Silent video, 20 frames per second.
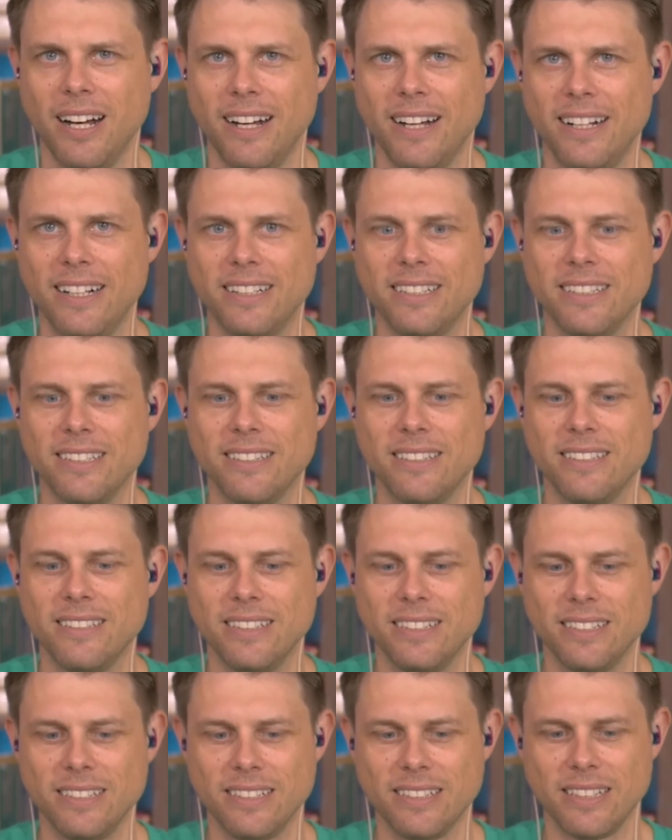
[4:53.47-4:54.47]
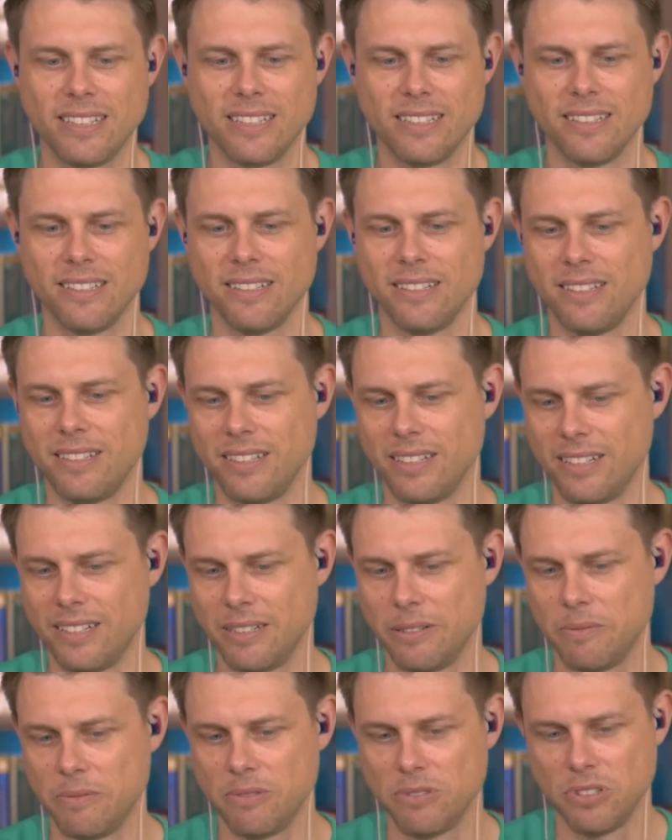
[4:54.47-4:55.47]
uh, the
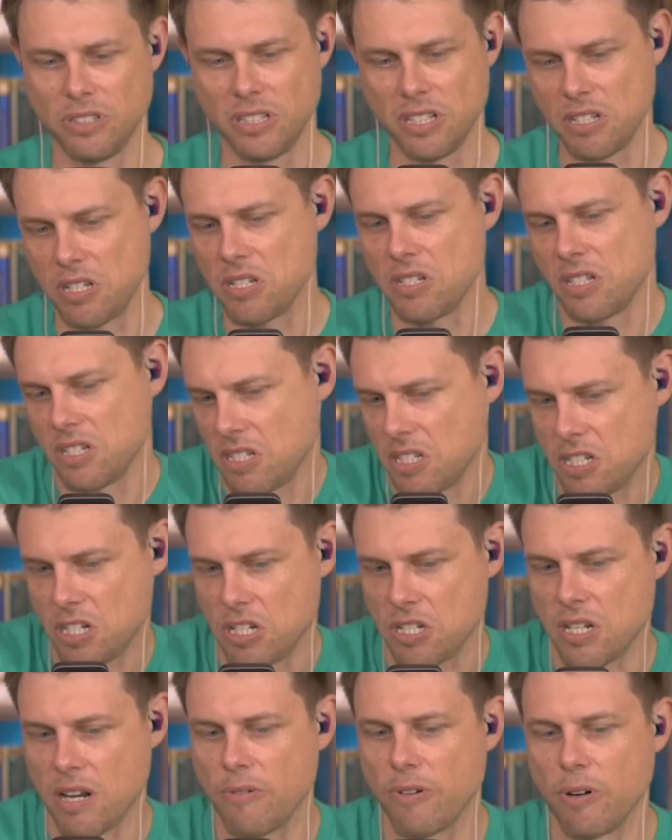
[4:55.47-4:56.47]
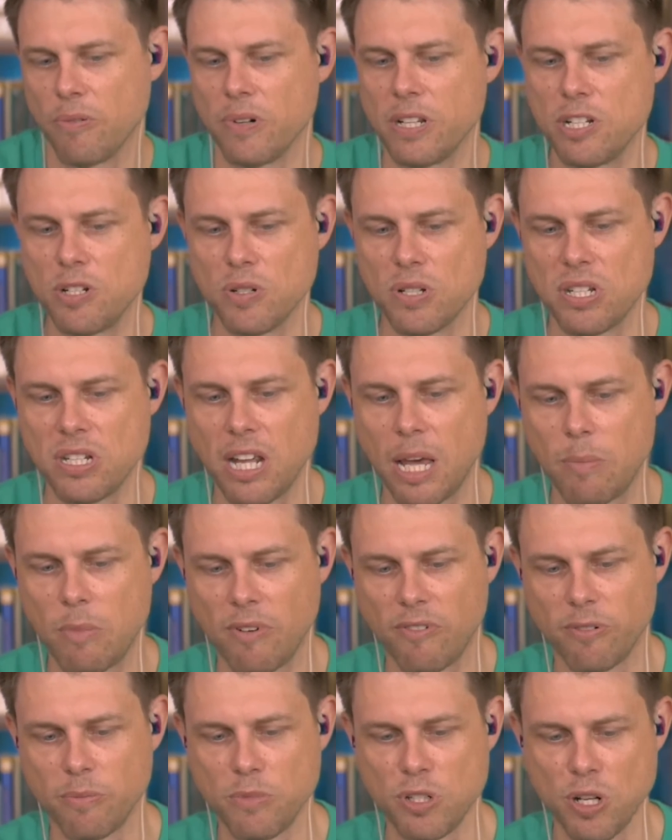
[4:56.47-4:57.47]
the this is this is just I want to read you a
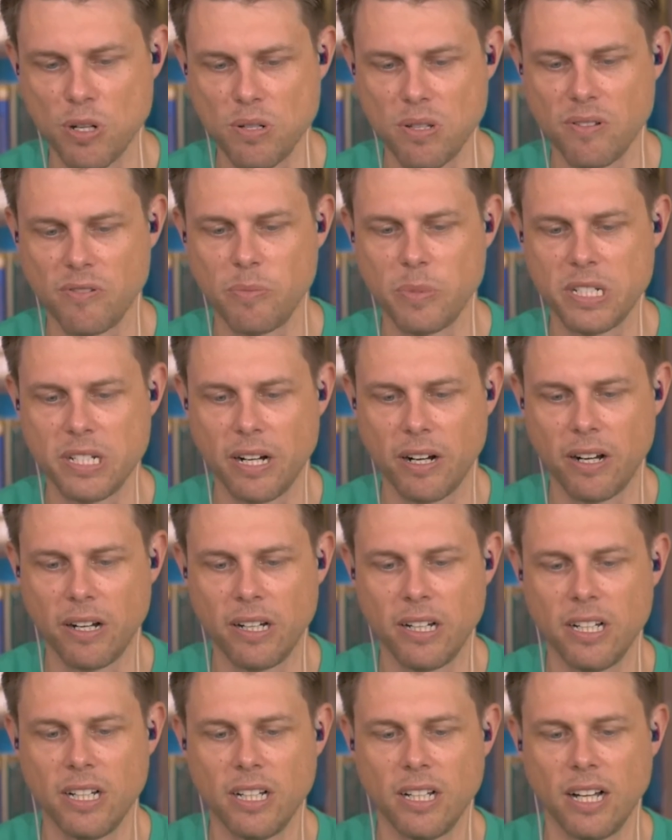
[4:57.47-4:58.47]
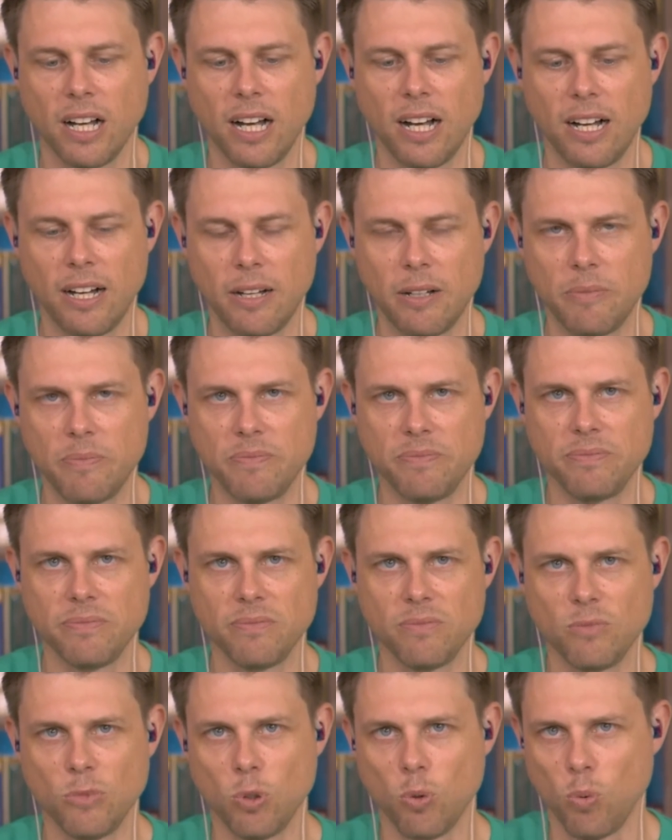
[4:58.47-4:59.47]
statement from Joseph Mattera, um,
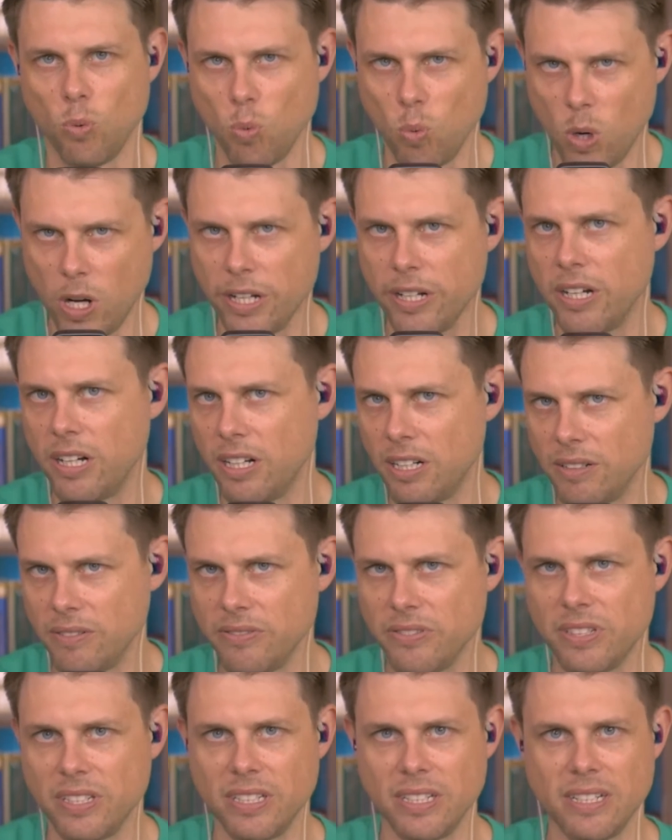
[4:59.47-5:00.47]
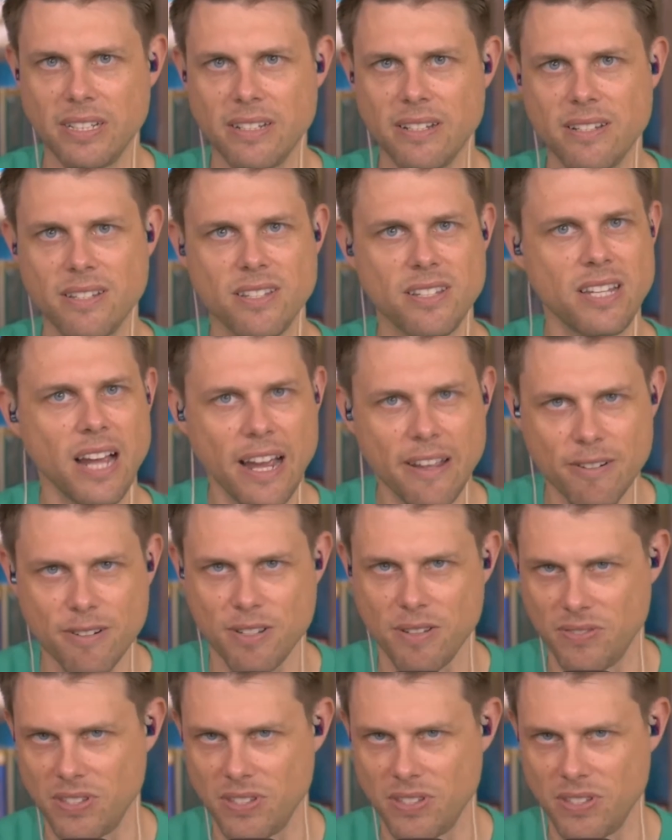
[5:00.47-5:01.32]
one of the signers